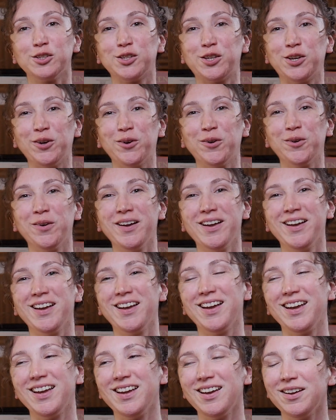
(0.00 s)
So
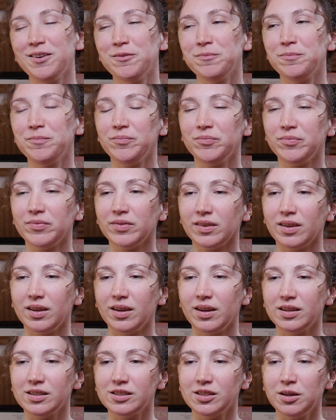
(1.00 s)
um,
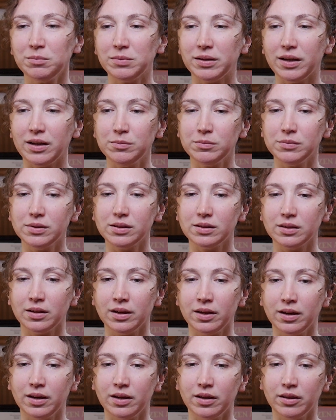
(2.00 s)
sometimes
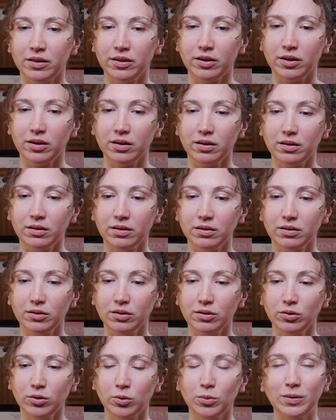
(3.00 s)
the,
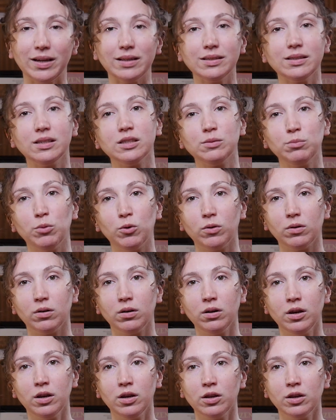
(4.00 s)
you know, less is more.